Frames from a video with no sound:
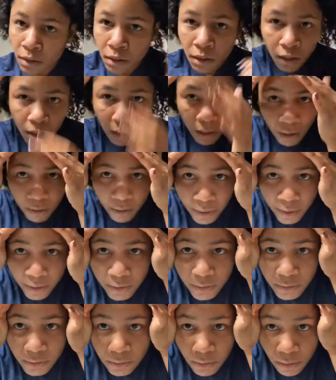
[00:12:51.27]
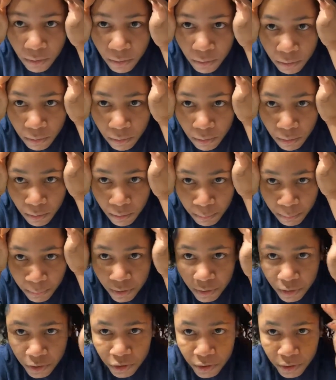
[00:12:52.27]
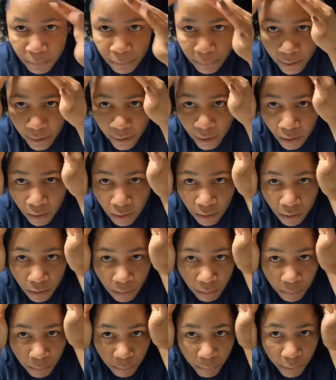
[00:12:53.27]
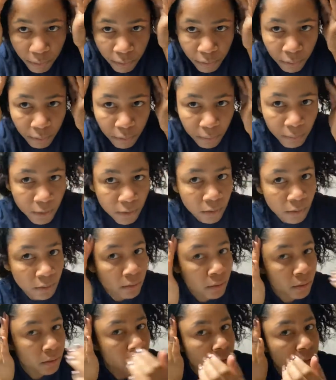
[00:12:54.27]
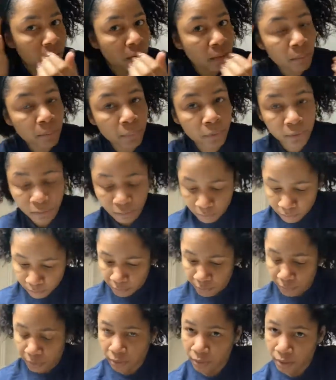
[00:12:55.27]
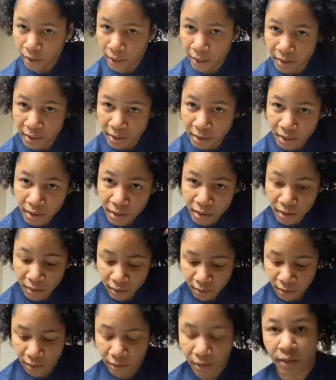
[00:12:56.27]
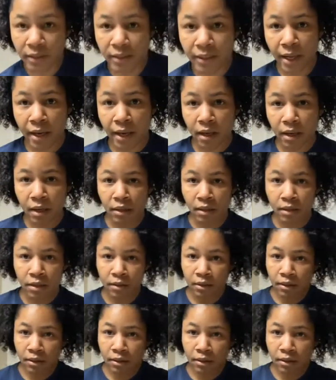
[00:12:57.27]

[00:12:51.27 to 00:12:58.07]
All right, so push it back, boom, boom. And then this hair,